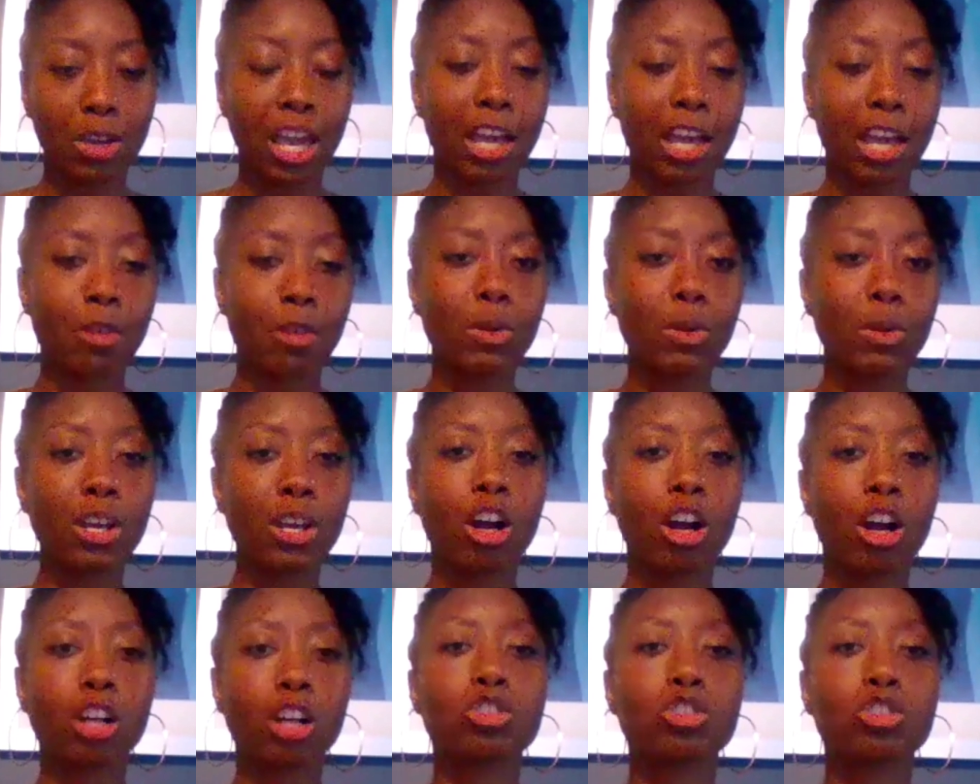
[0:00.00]
Okay,
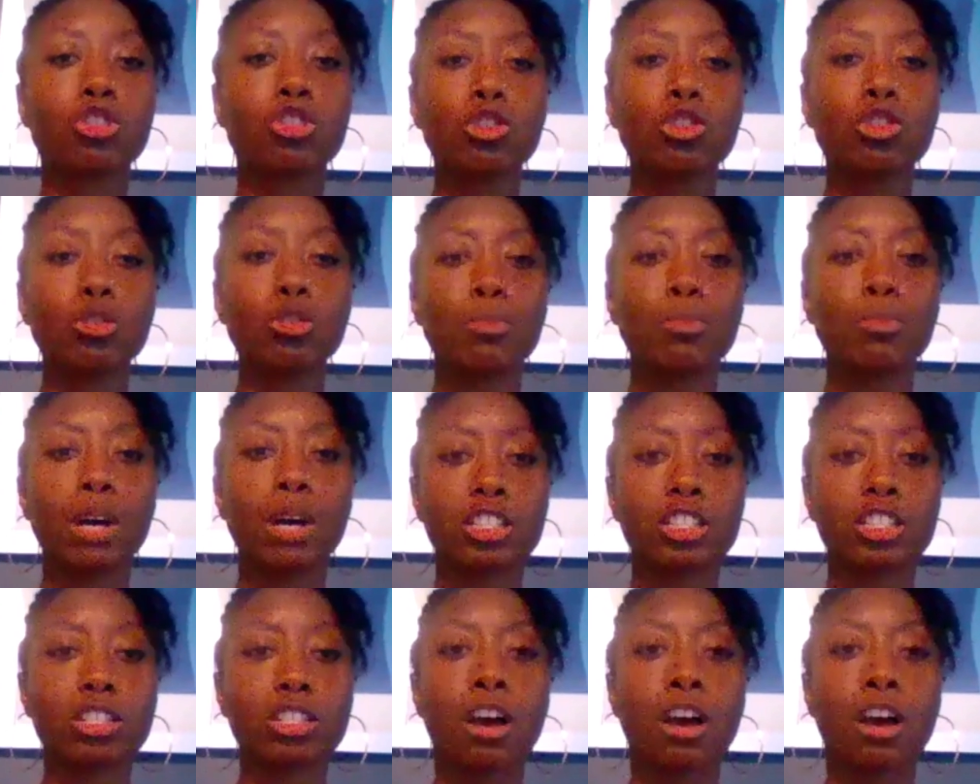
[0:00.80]
we are too
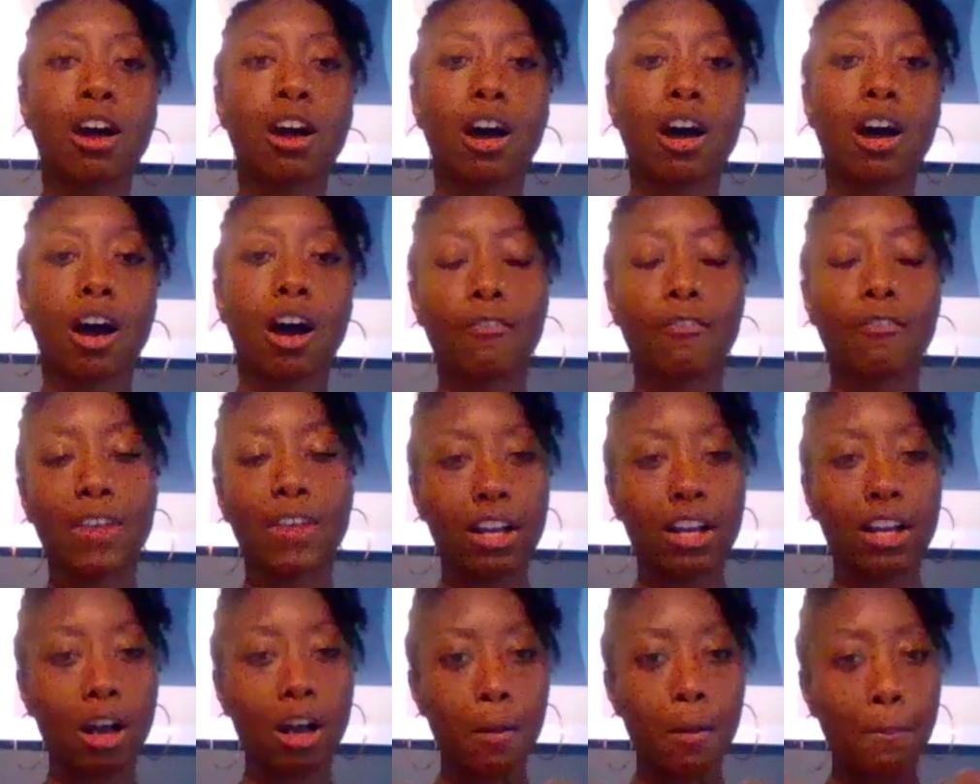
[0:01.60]
much
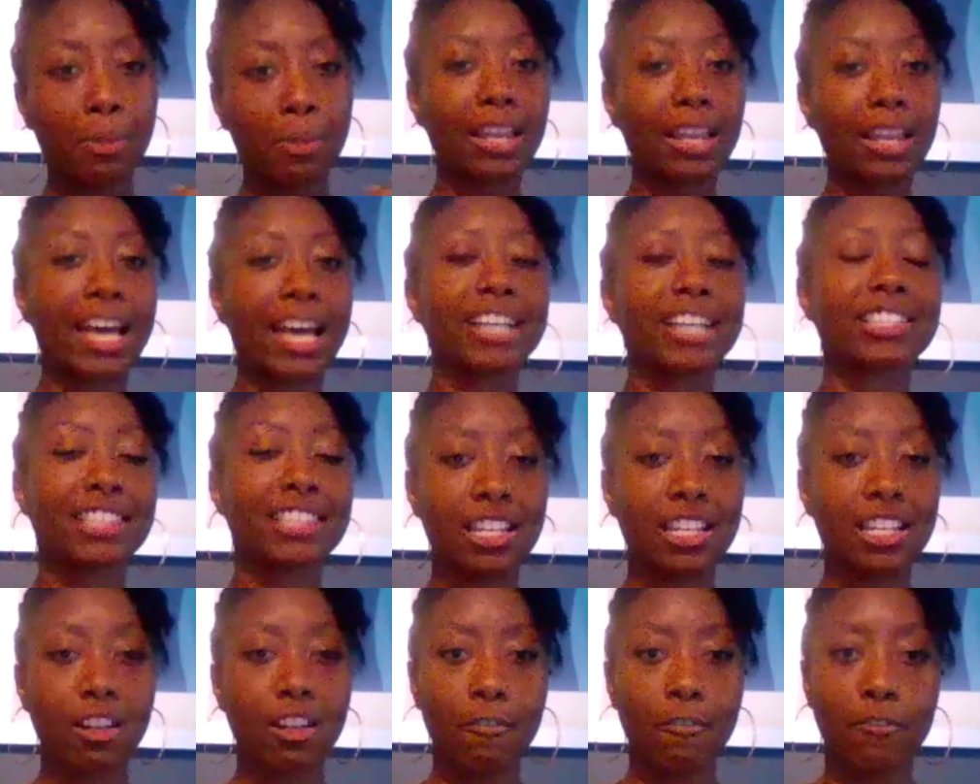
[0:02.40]
of a
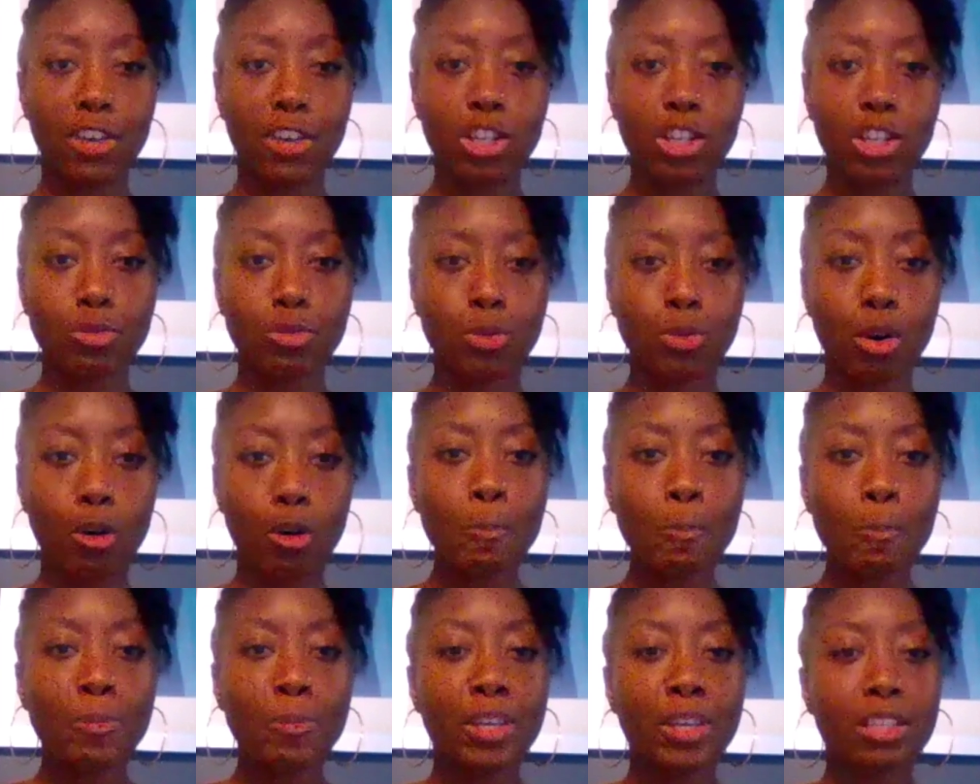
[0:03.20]
complex
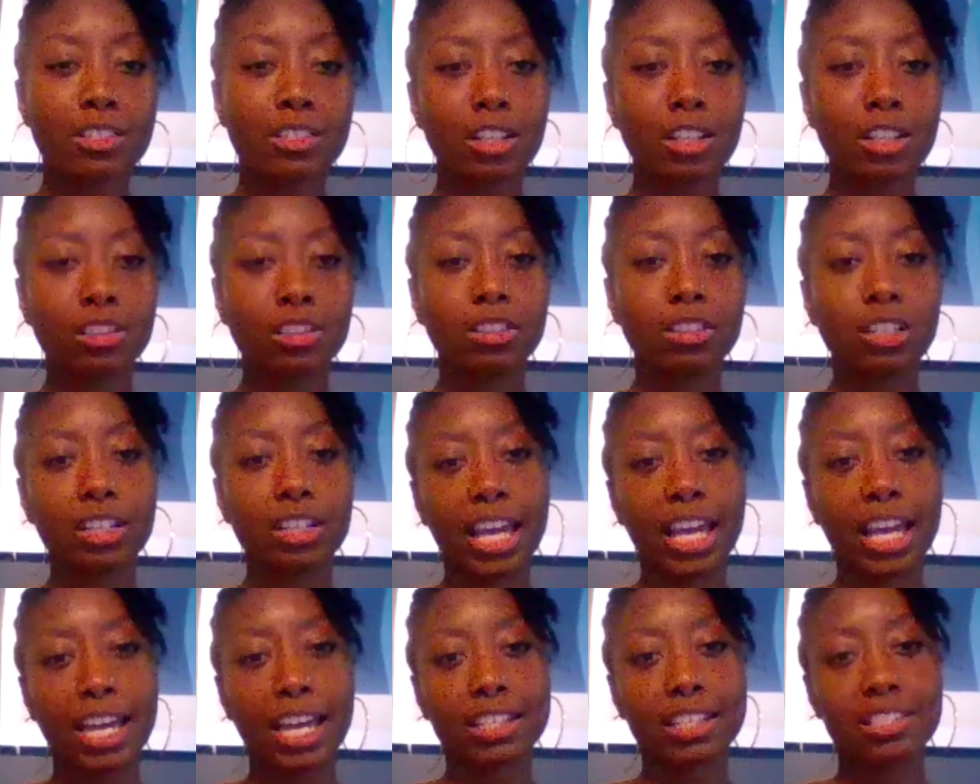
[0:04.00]
individual to
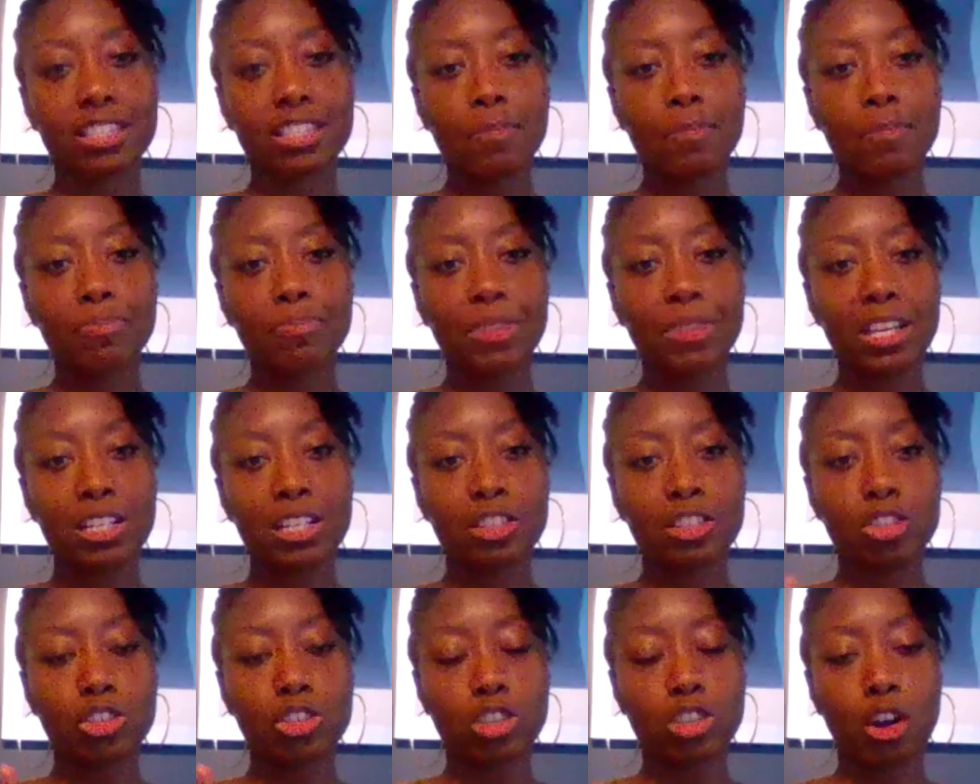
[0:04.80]
look at
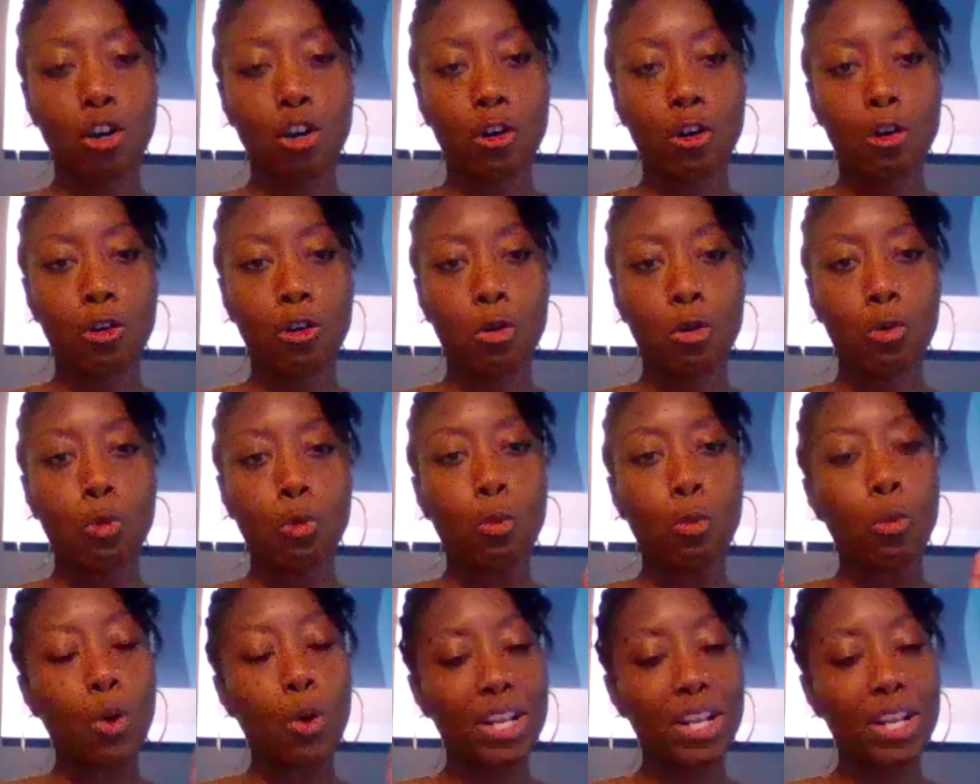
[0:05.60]
something so